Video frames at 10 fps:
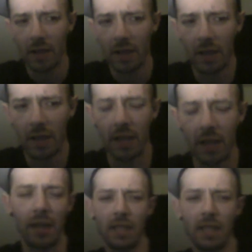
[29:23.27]
and
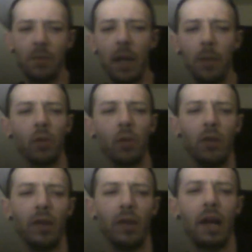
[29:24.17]
these people do
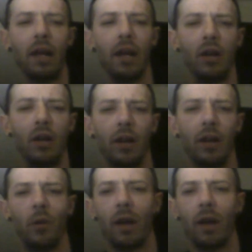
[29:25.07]
that, and you're gonna
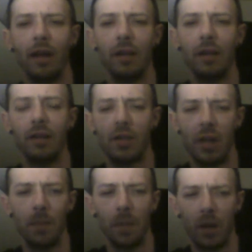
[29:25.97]
fucking jip
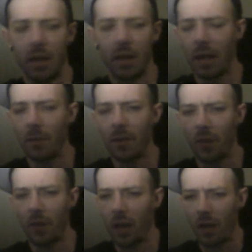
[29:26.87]
them and not give them their
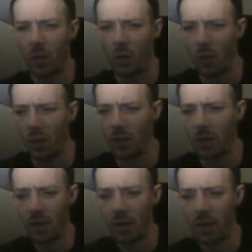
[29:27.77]
fucking award?
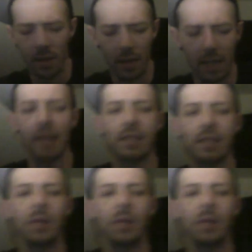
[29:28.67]
Like, that is some